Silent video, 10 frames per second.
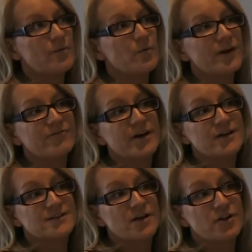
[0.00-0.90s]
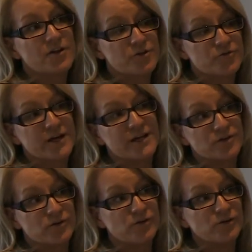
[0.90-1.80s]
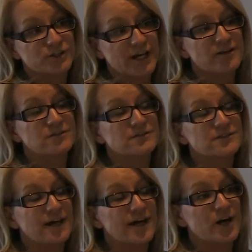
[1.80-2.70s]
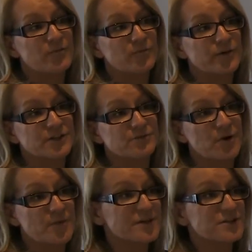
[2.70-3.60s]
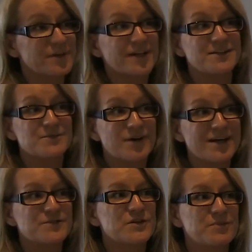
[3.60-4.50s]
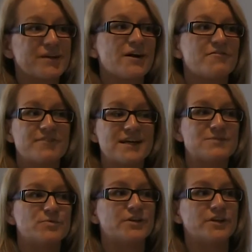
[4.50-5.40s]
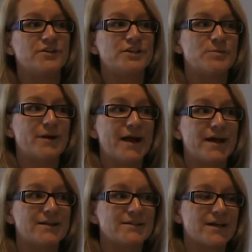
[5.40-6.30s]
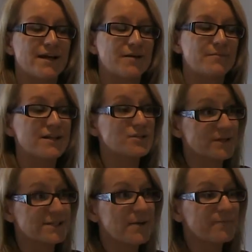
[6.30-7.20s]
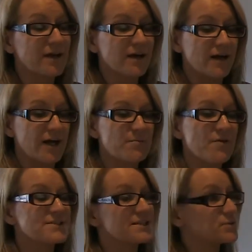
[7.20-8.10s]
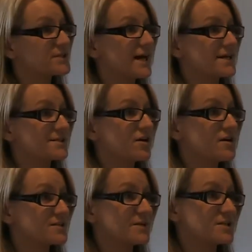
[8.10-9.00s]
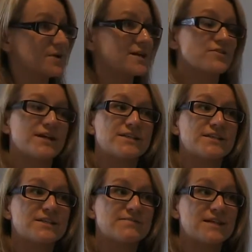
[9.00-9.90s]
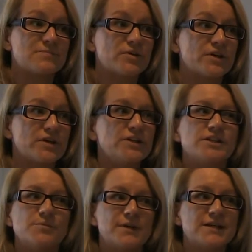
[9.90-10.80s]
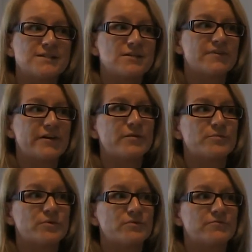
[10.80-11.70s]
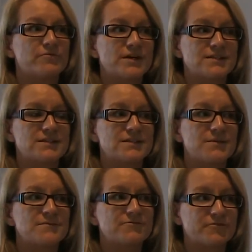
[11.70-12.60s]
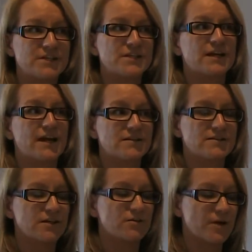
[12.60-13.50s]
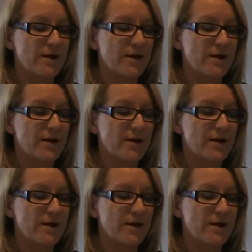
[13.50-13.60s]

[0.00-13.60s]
We focus on the three core channels, which probably should be no surprise to anybody, are Facebook, YouTube and Twitter. Obviously Twitter hasn't got as much penetration as Facebook and YouTube, but it's still very important for us in terms of reaching out to